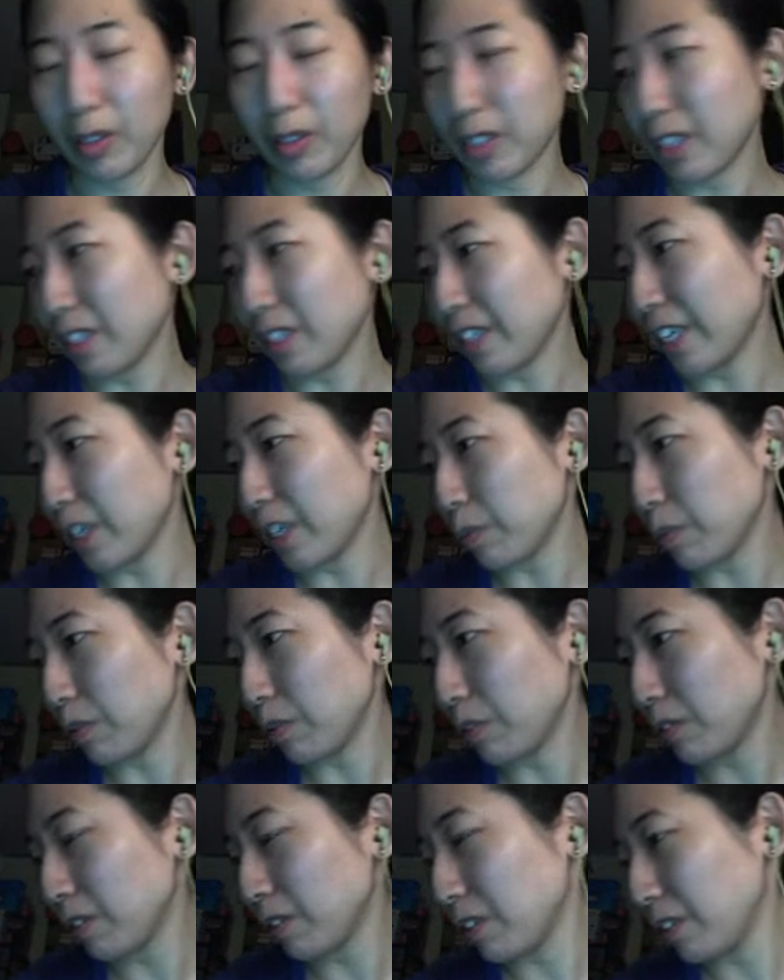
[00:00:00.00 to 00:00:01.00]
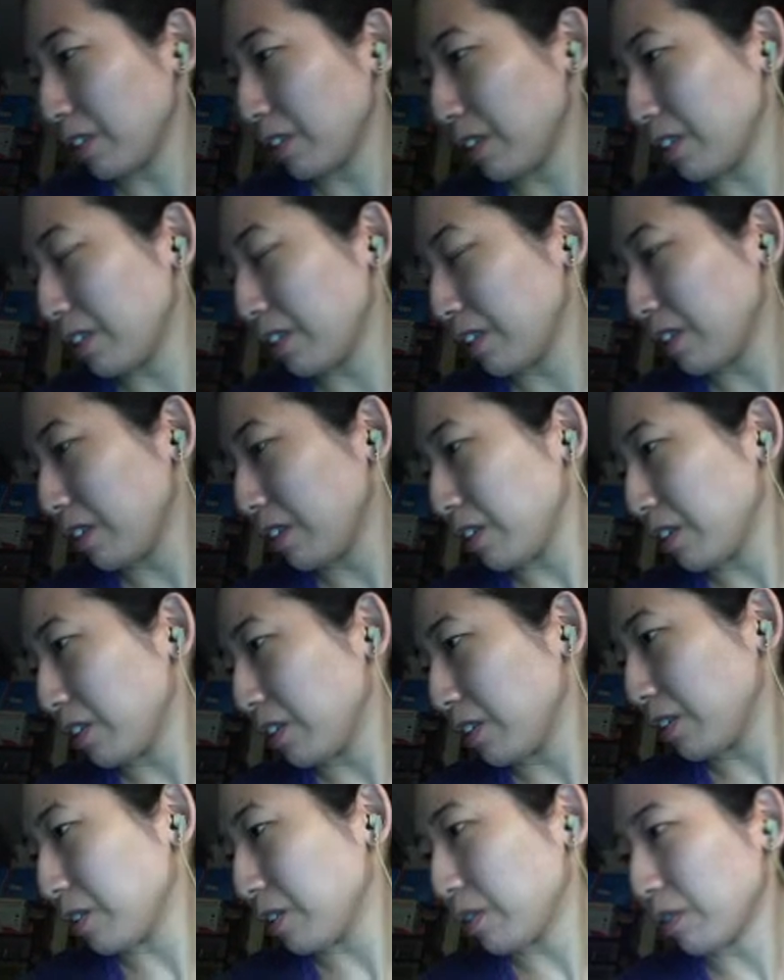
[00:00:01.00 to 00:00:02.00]
Is it legible
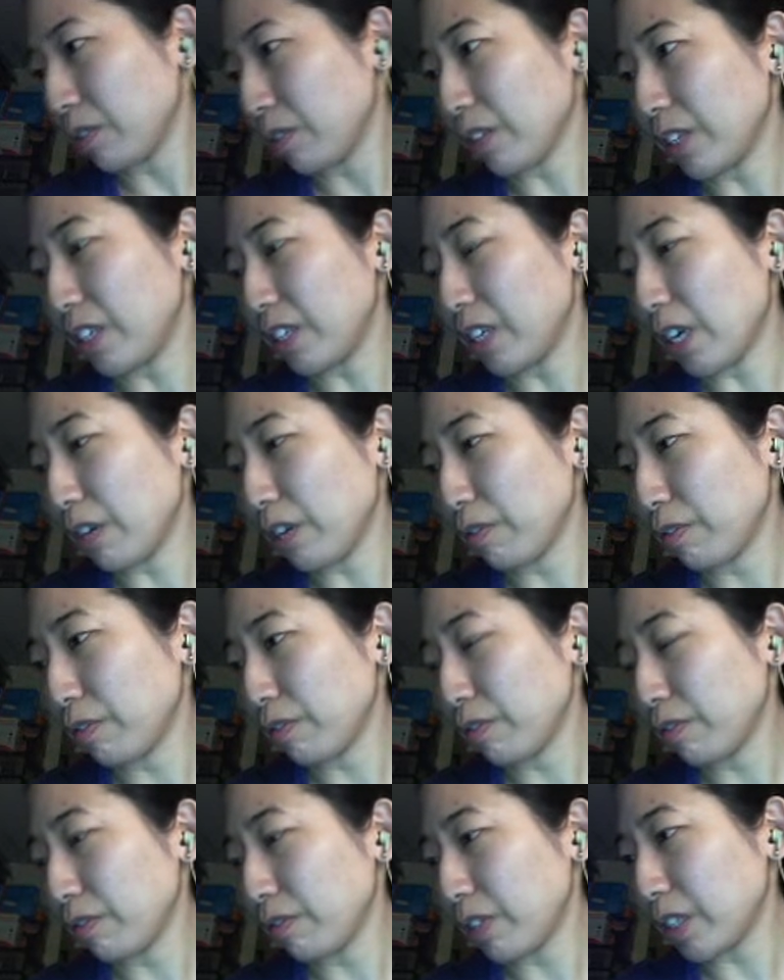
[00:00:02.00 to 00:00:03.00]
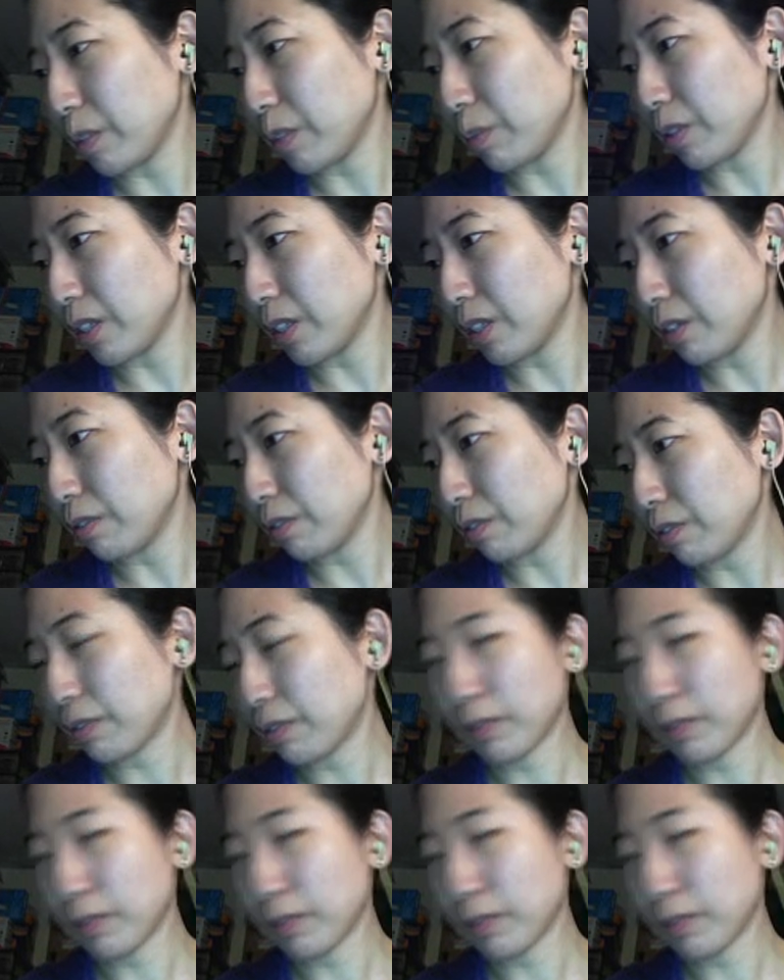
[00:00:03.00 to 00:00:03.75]
enough? Legible enough?